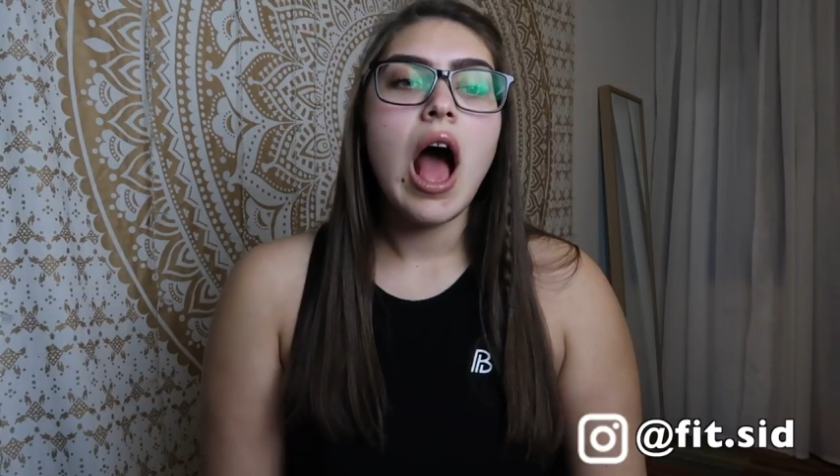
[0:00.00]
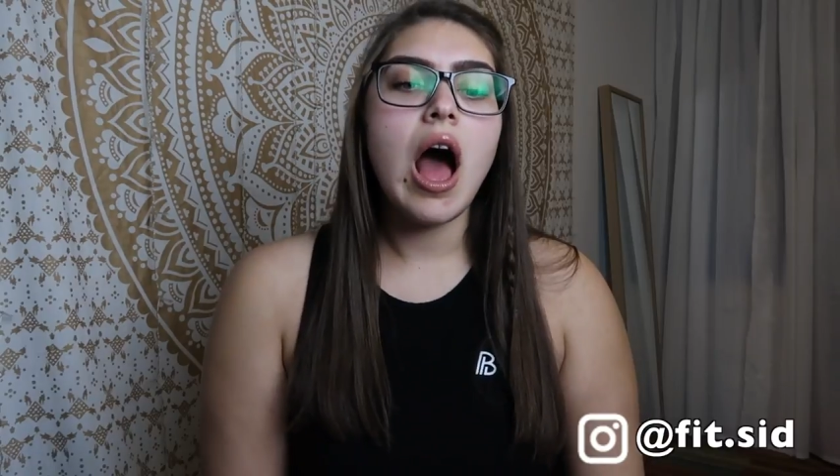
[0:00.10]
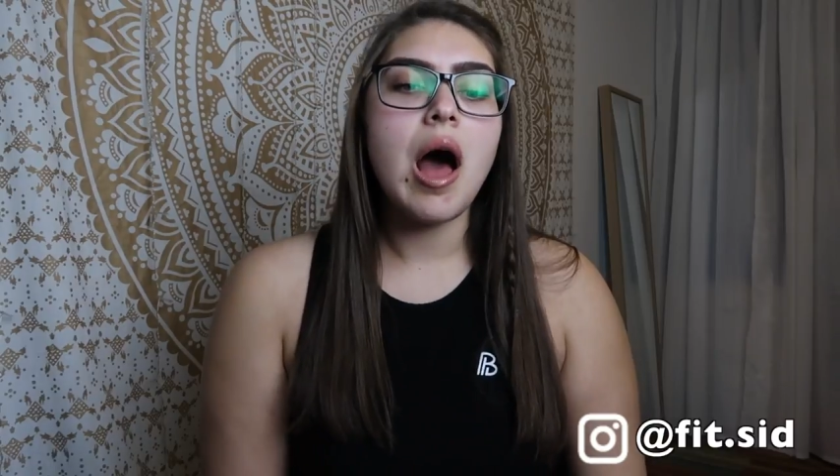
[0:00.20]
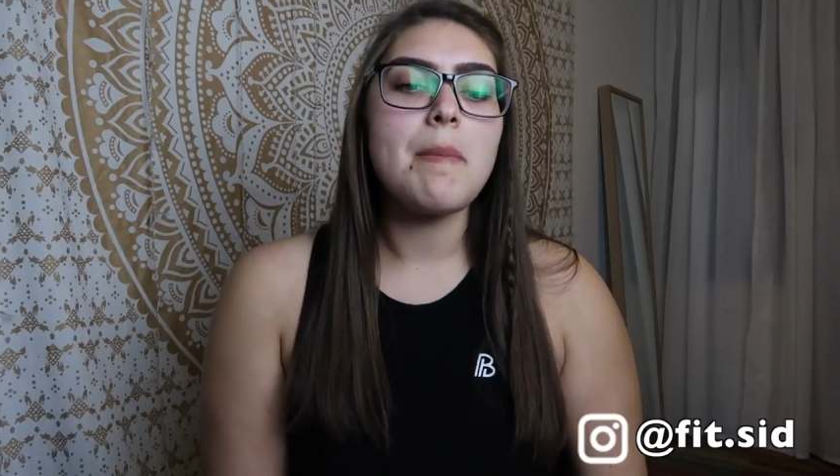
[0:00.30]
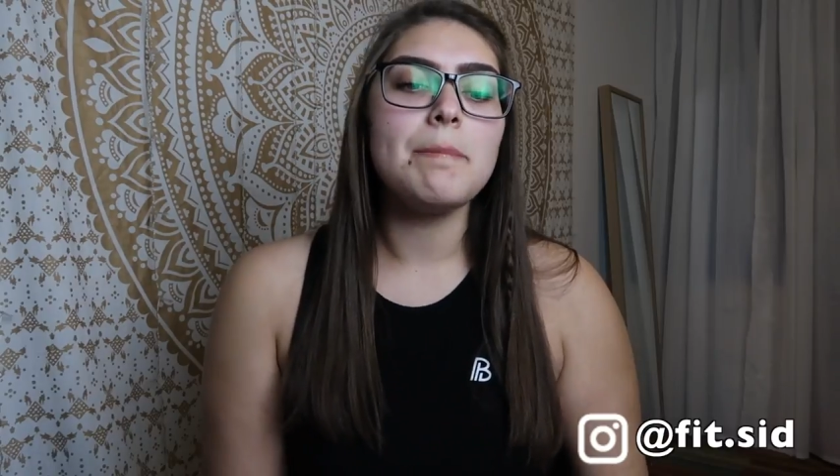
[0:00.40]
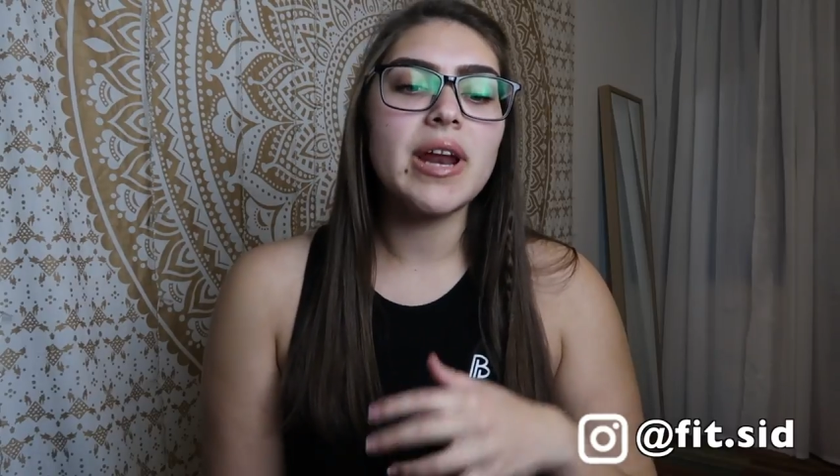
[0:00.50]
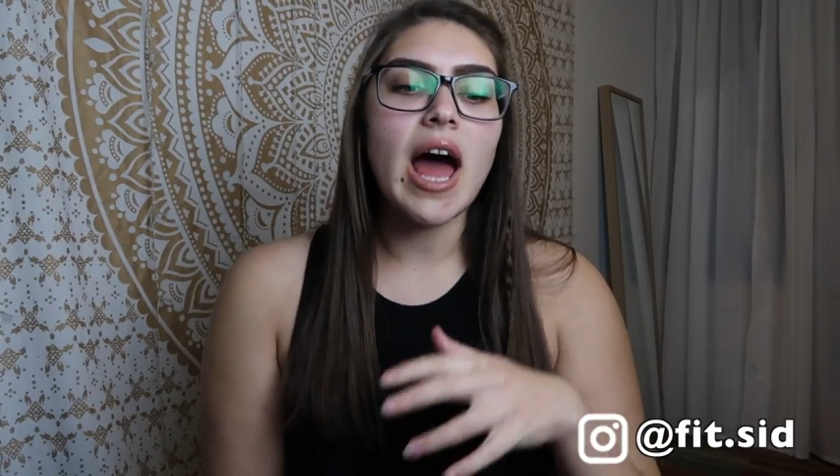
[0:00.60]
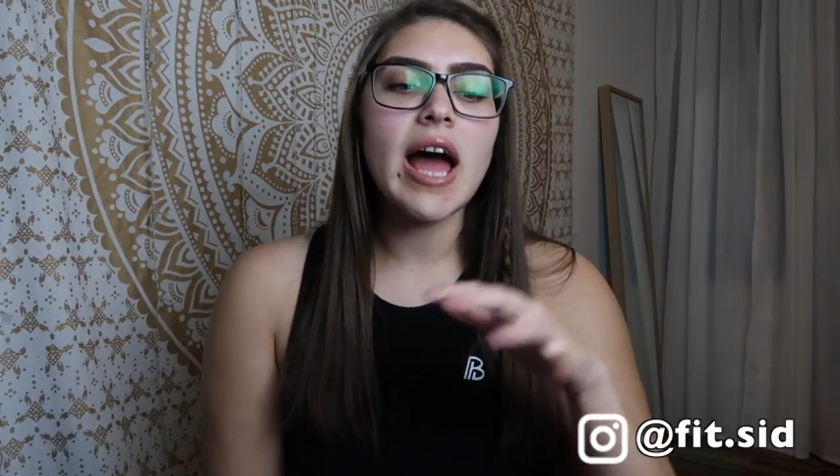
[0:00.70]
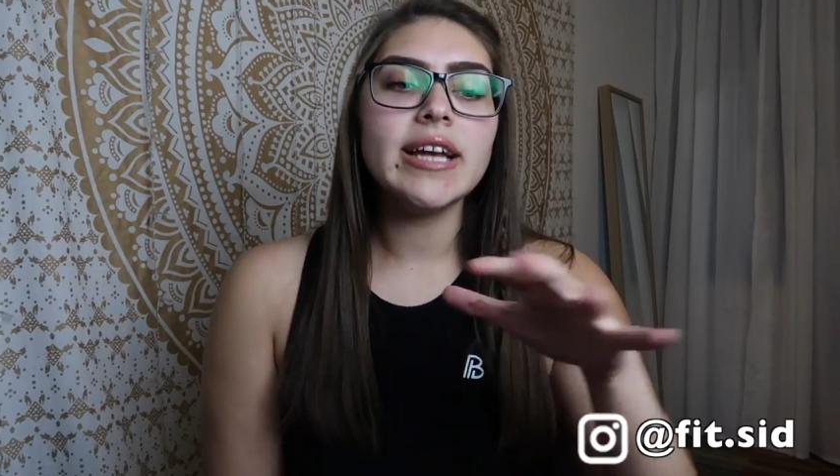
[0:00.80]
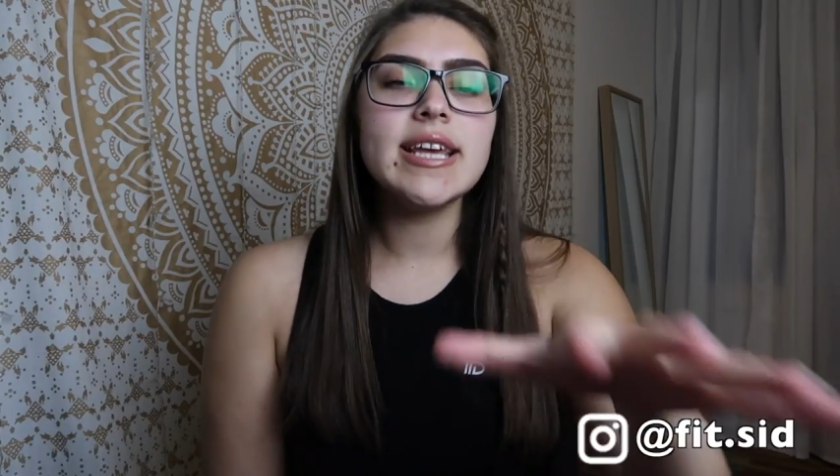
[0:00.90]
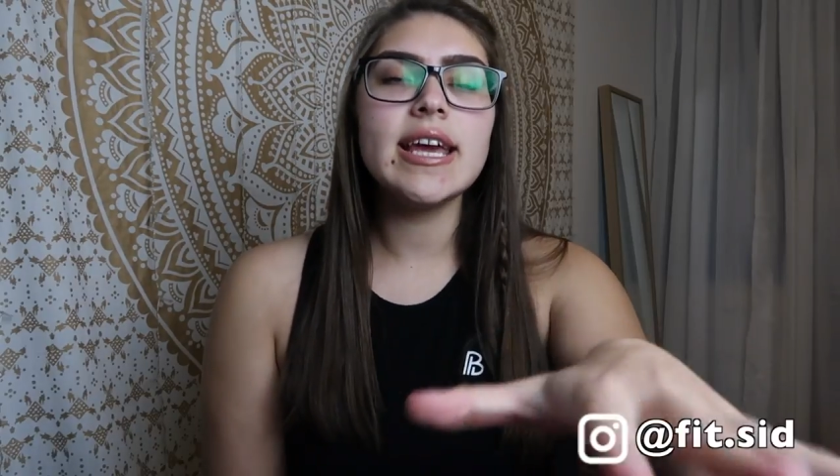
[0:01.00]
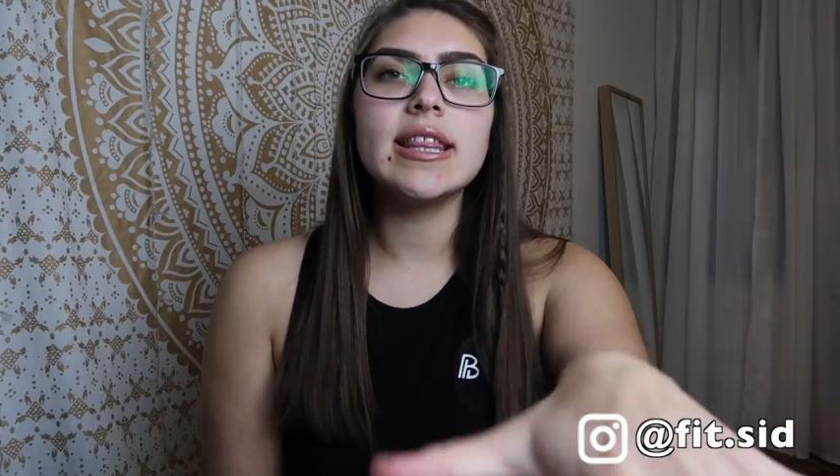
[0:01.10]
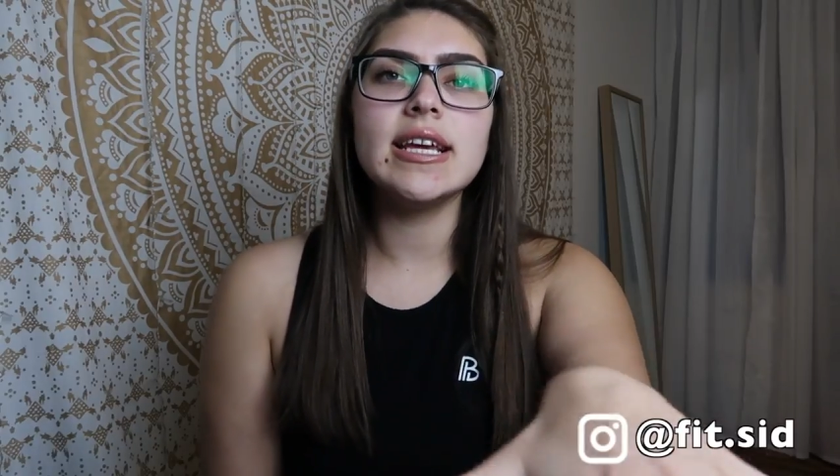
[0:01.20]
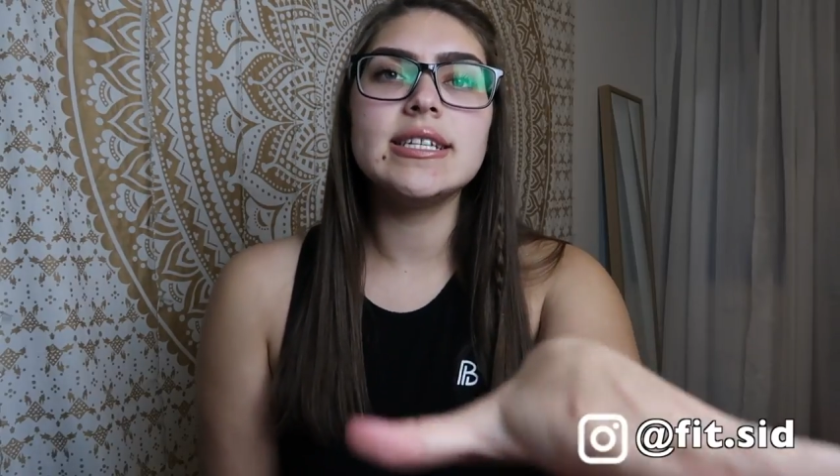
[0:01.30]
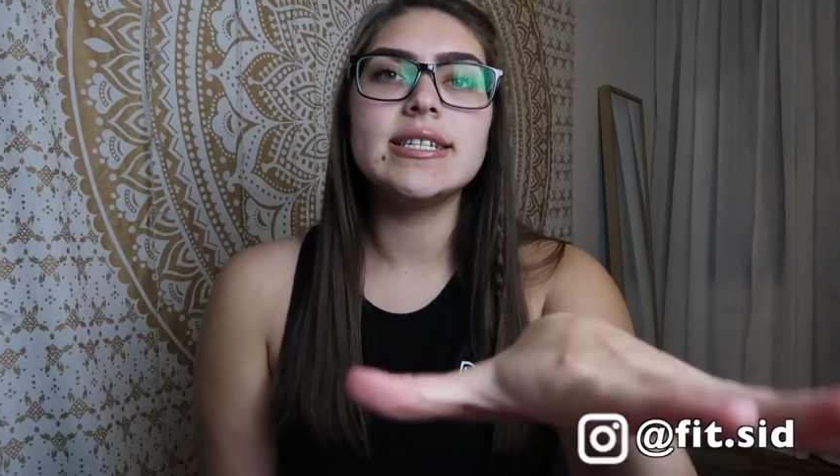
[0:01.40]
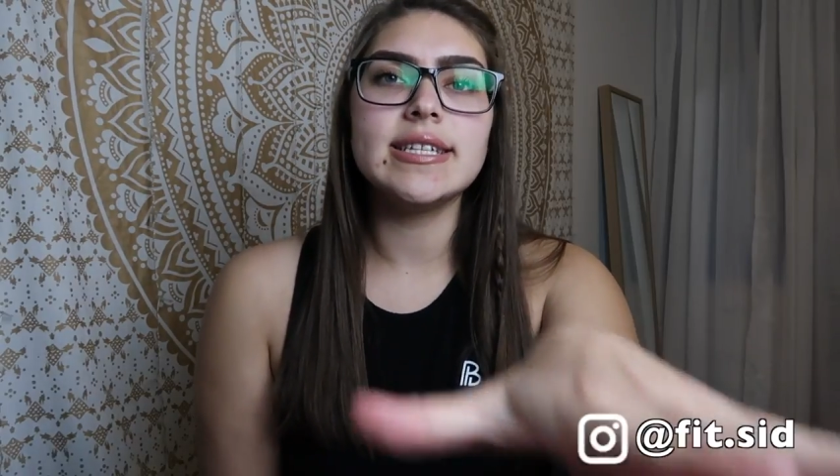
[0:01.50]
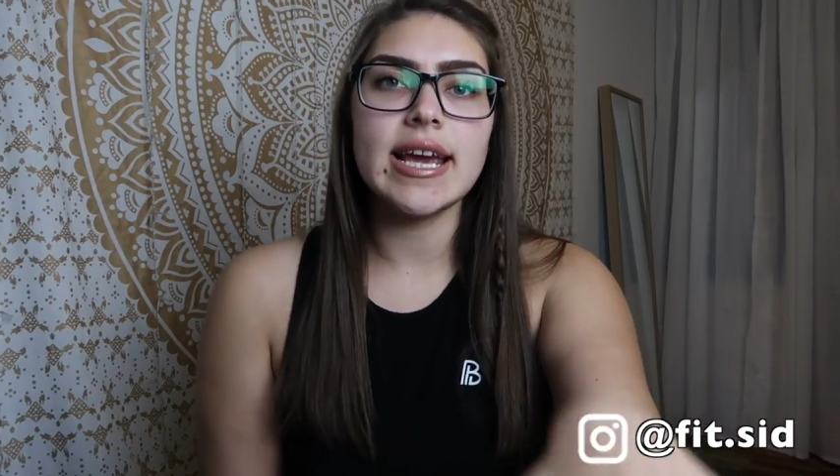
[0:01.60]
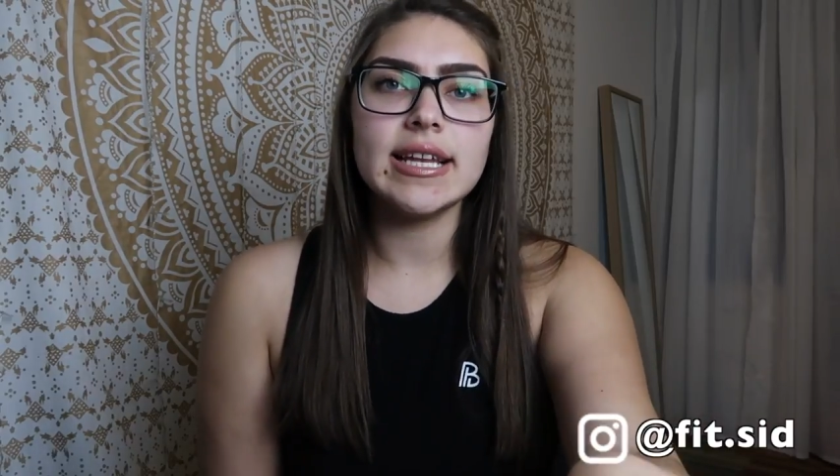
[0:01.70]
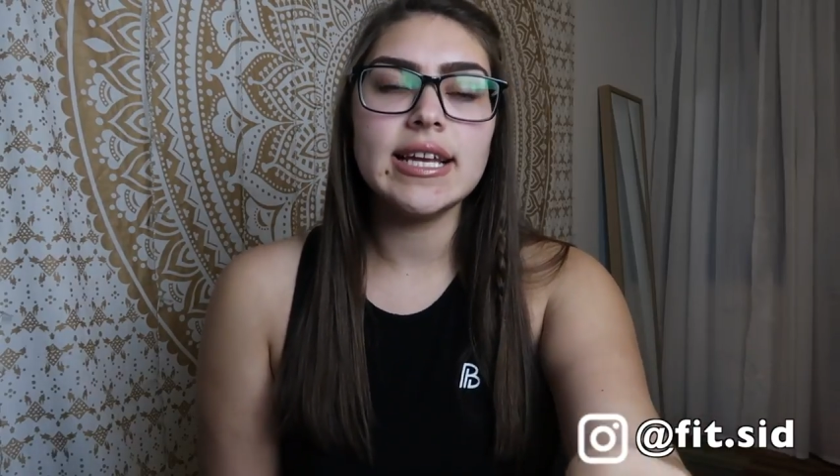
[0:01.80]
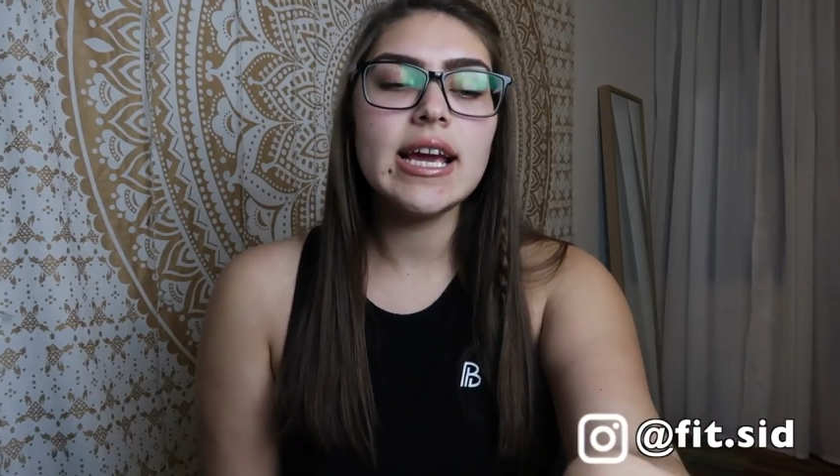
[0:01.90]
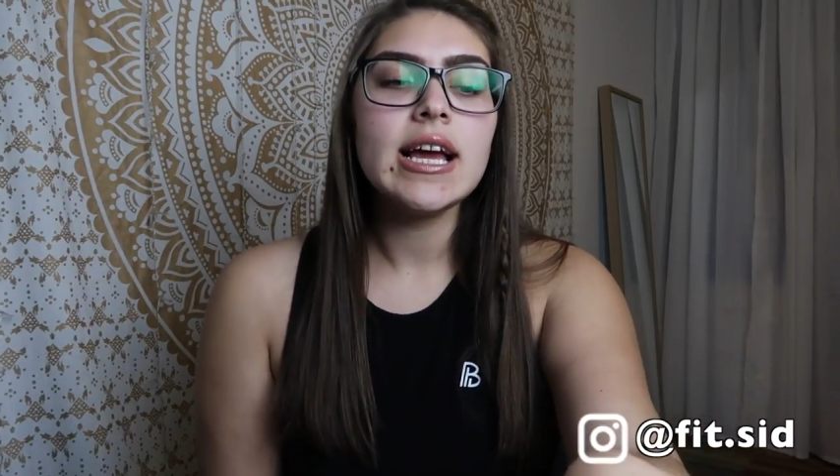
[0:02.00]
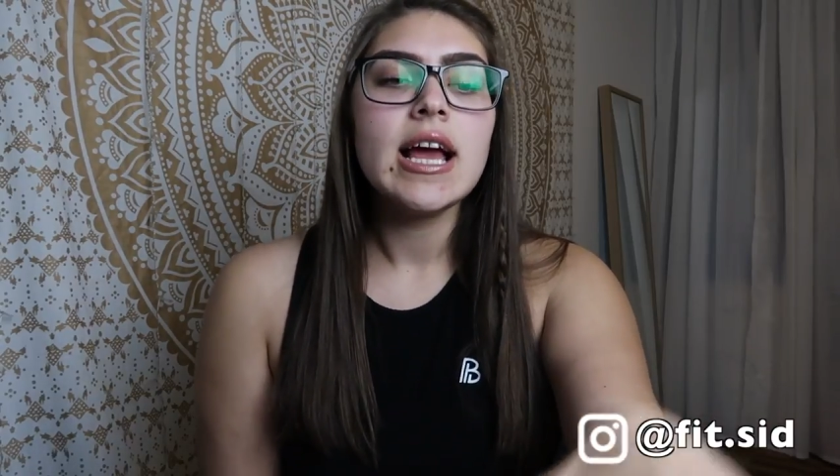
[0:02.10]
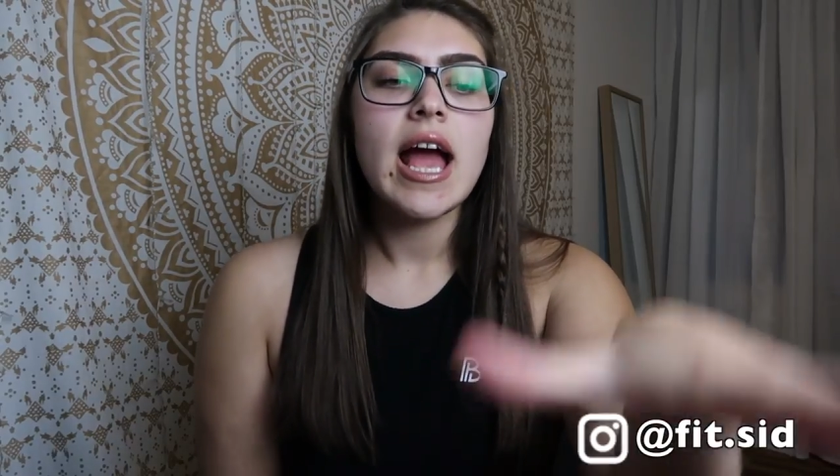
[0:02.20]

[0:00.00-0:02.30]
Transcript: Um, but I take these daily